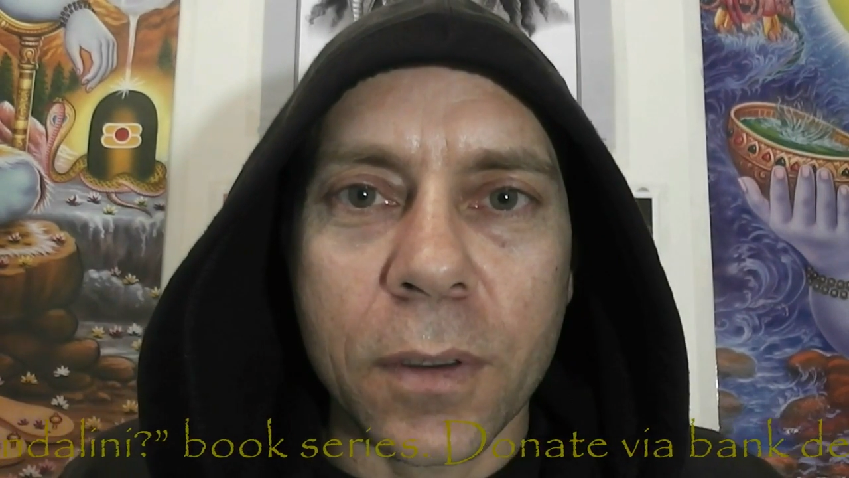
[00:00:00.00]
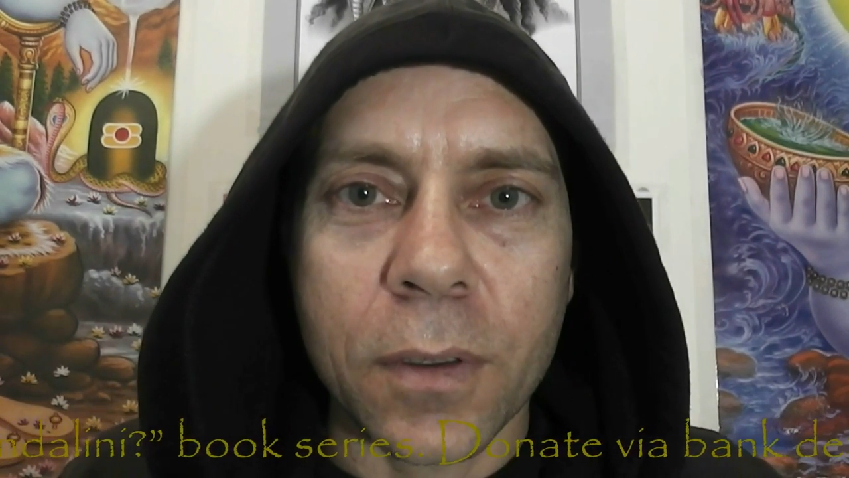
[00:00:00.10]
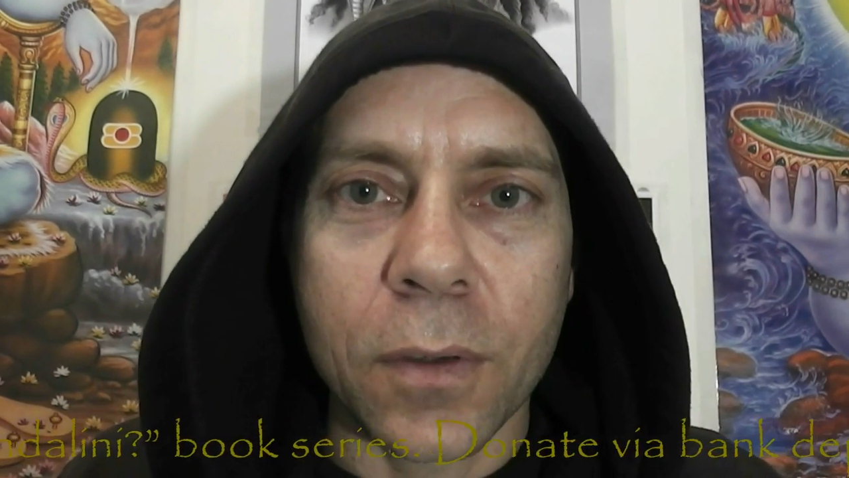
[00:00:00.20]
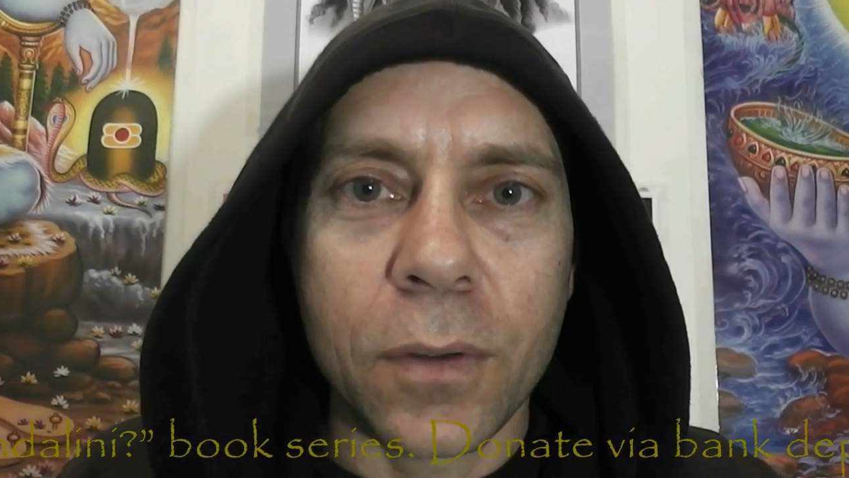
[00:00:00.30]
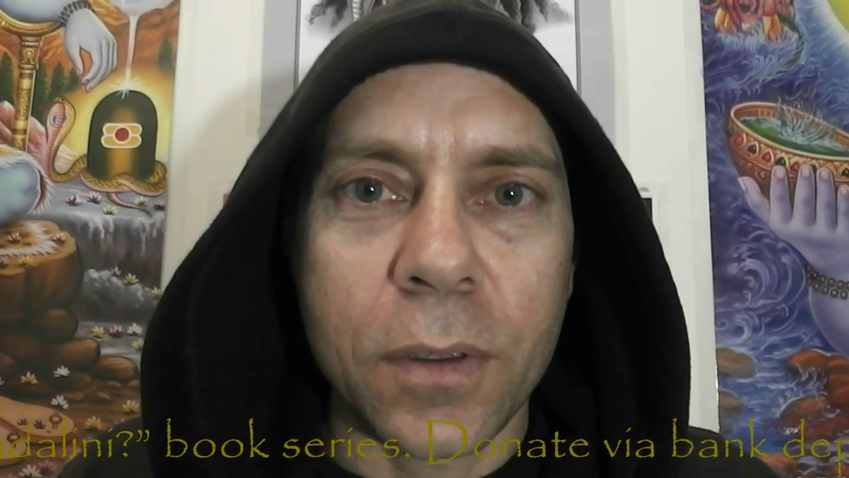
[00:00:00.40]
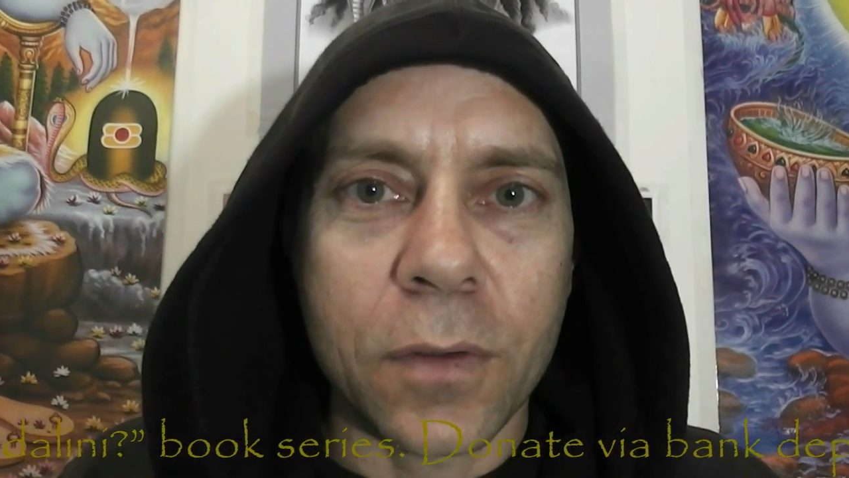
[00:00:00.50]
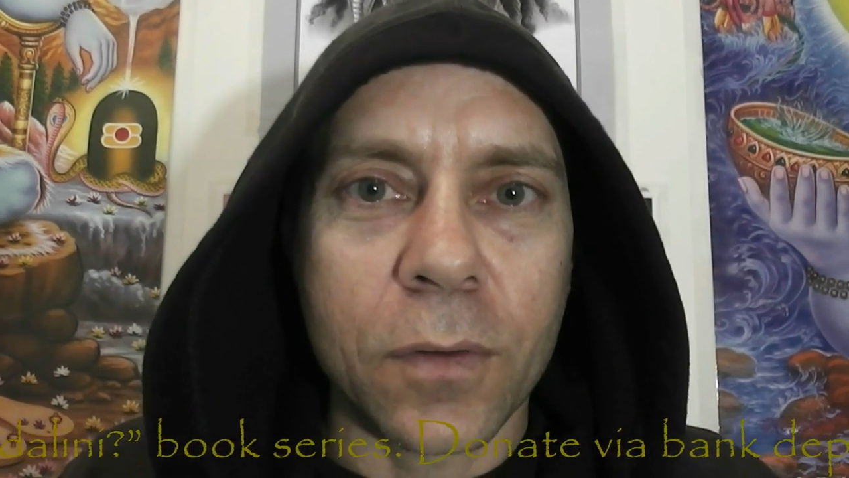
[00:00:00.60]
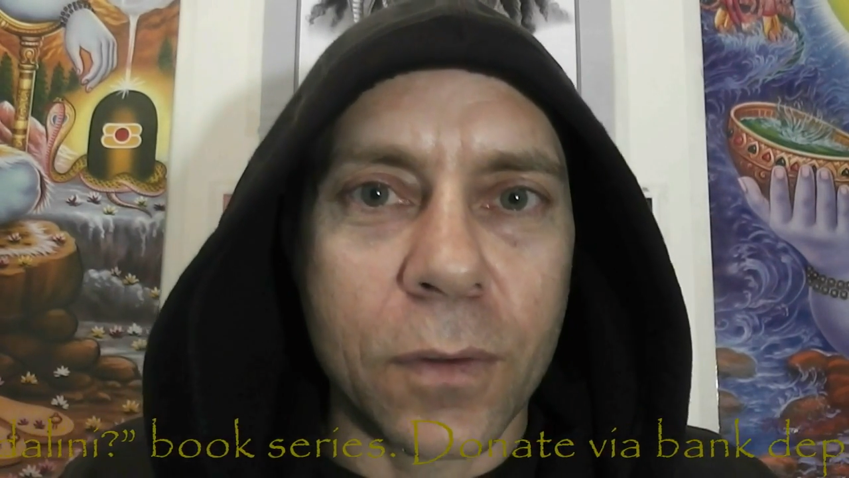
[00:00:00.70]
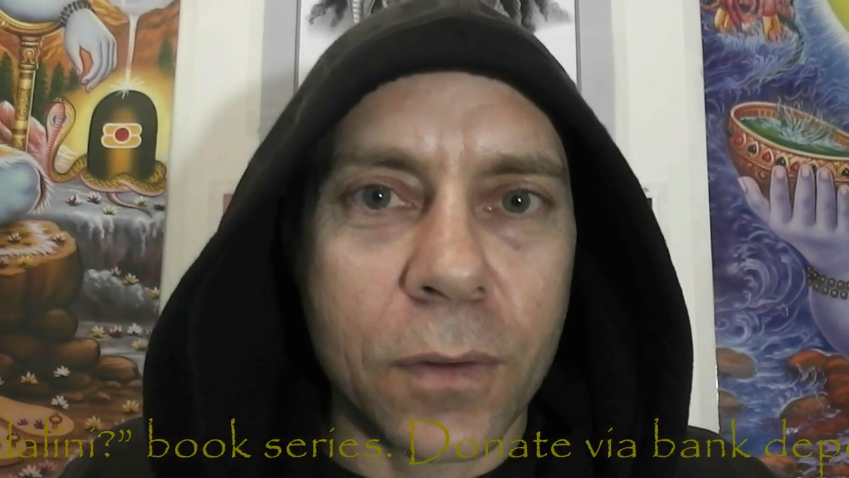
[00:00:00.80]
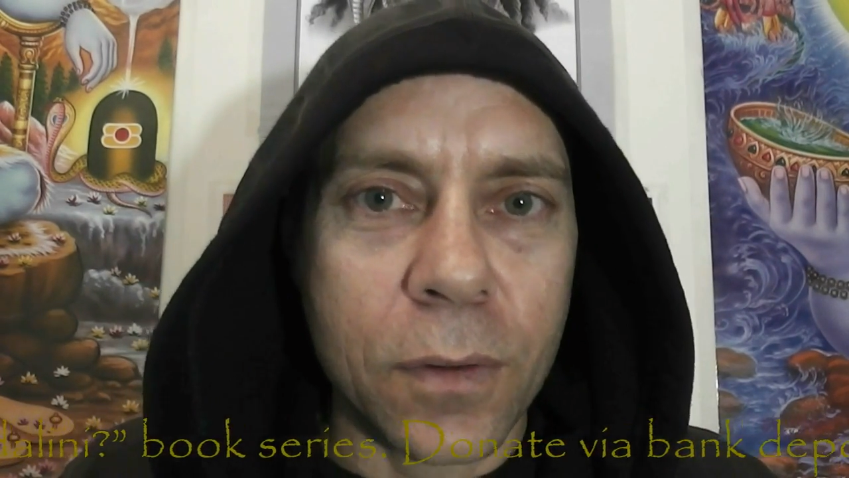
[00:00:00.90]
according
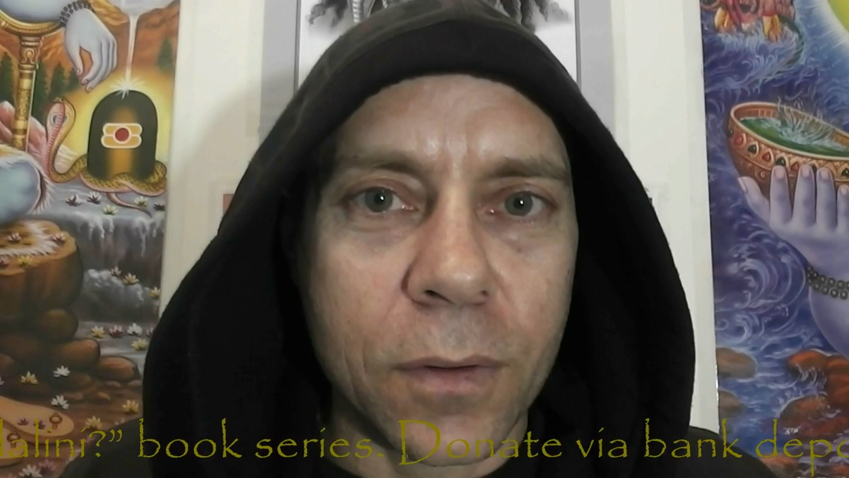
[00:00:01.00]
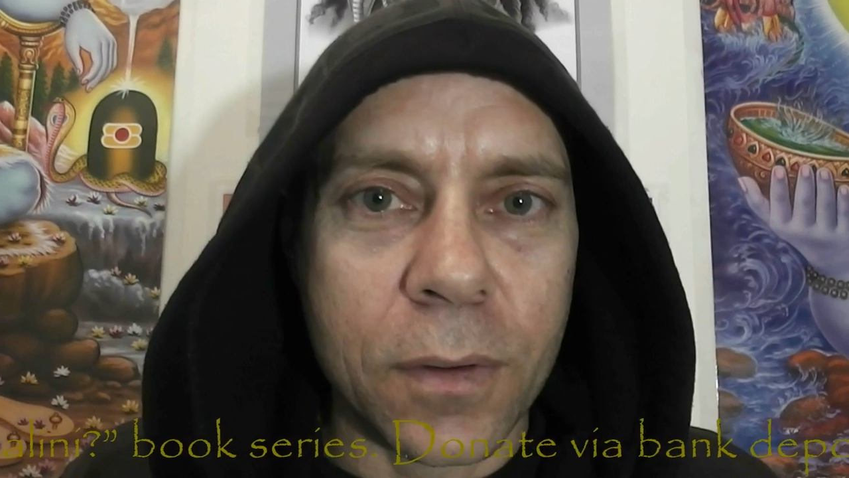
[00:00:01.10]
to